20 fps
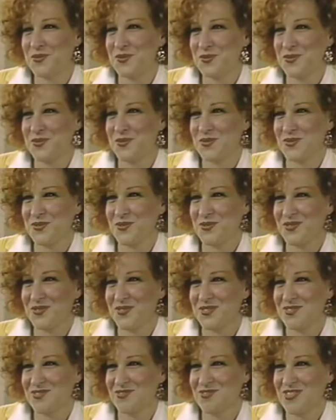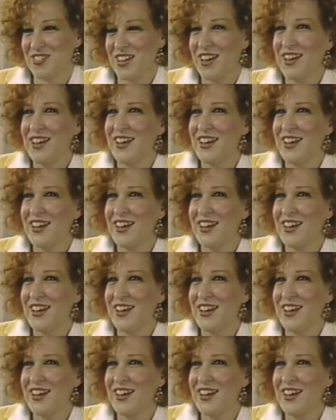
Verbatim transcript: What prompted this?